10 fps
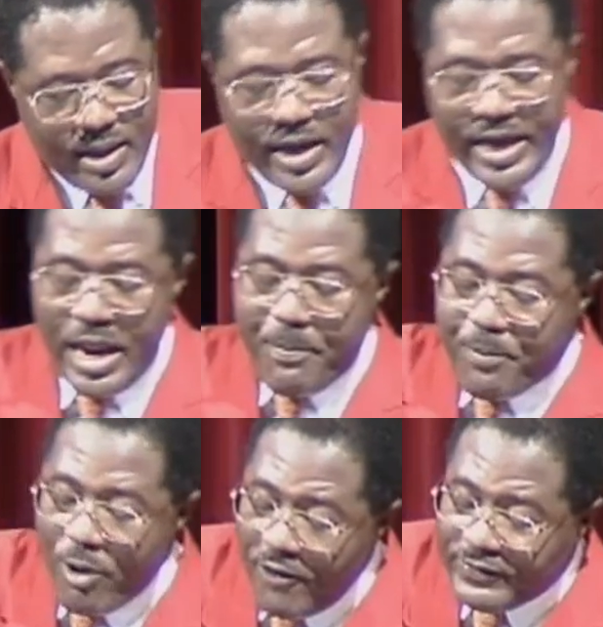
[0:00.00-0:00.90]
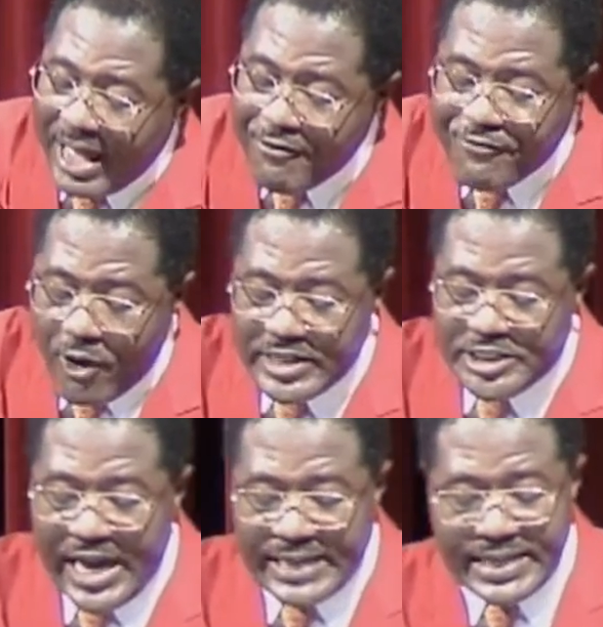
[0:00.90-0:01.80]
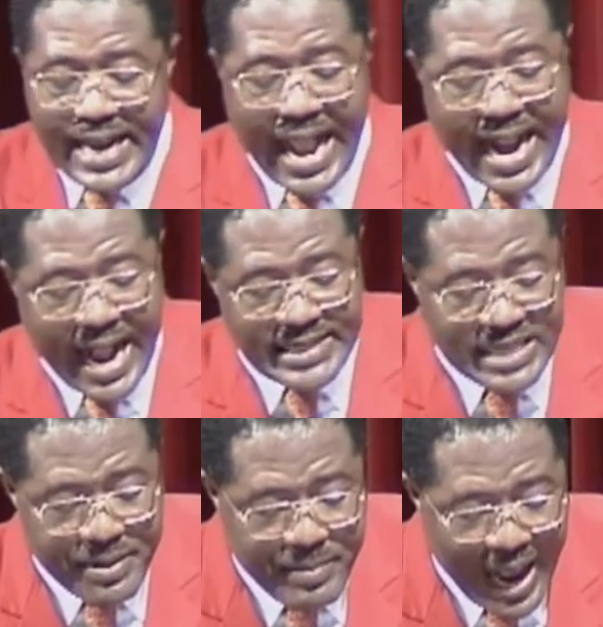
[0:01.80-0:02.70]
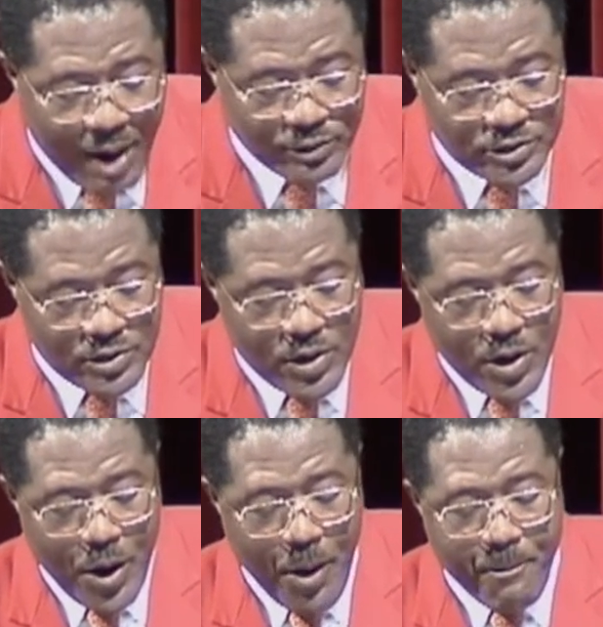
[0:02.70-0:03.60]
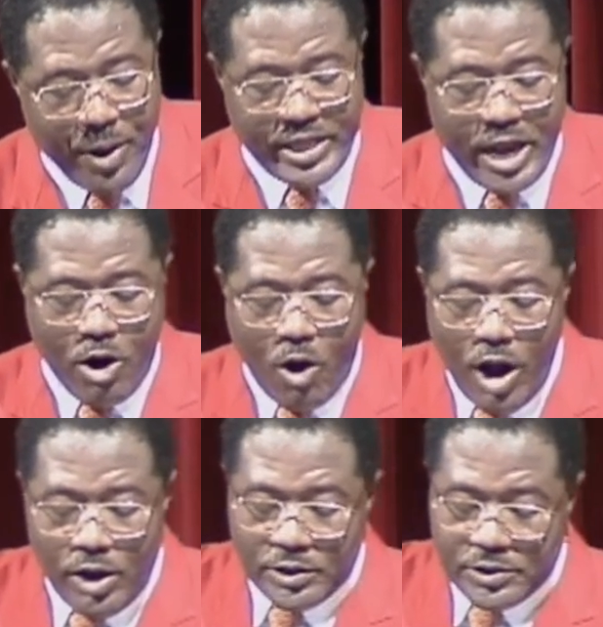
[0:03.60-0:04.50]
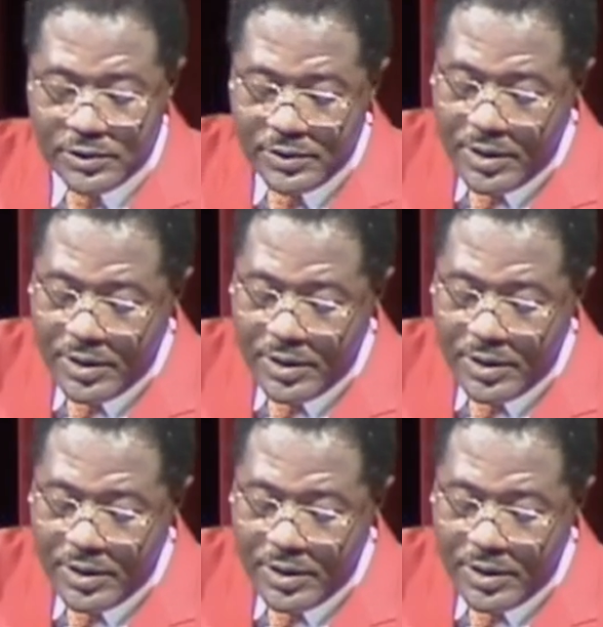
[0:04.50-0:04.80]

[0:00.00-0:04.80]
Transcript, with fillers: He reproved them for rejecting and casting him out. But he called.